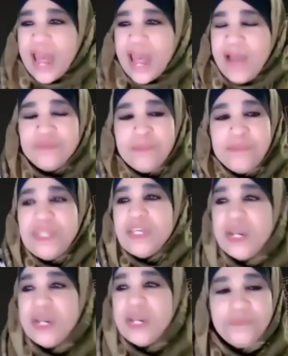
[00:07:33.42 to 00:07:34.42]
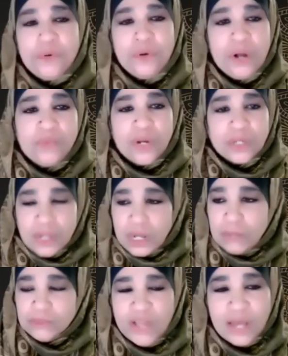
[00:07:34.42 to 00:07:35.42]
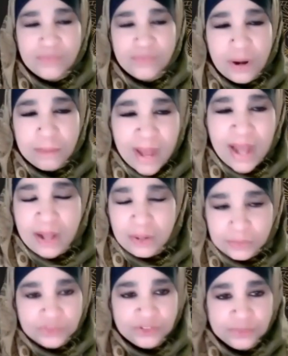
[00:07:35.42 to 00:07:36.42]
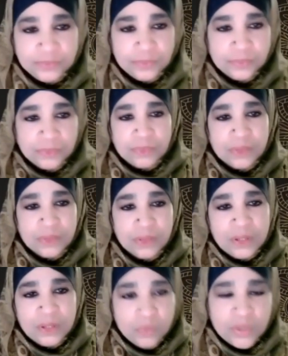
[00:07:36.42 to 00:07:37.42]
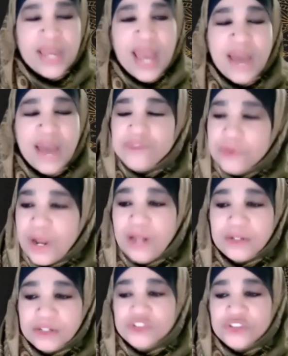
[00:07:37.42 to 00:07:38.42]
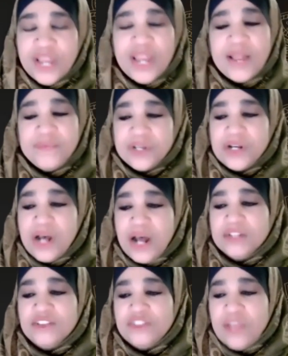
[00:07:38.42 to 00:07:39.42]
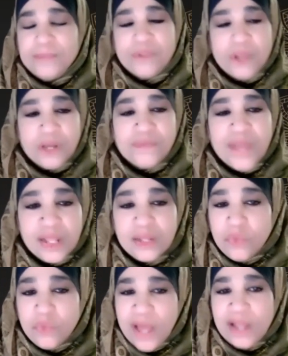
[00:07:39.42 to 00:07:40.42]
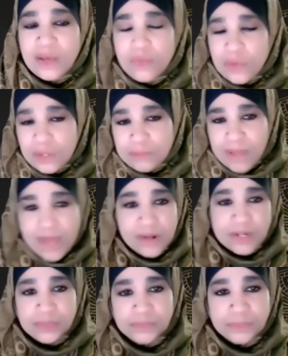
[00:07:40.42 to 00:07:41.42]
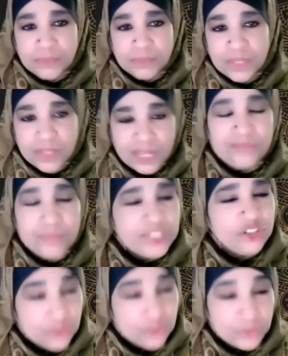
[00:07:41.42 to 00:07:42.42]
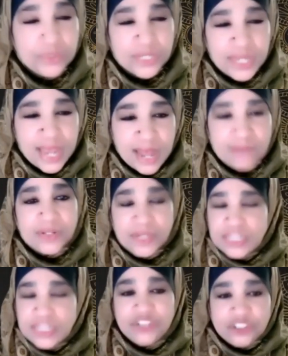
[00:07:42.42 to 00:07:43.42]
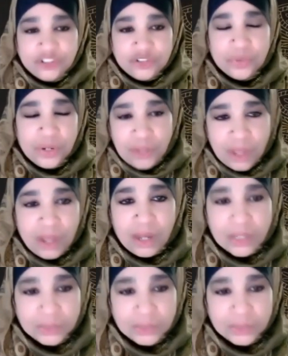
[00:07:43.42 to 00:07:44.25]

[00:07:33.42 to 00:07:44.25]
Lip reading: to be careful of what comes out of our mouths. We have to understand the concept of el-wala wal-bara. If we truly have allegiance to Allah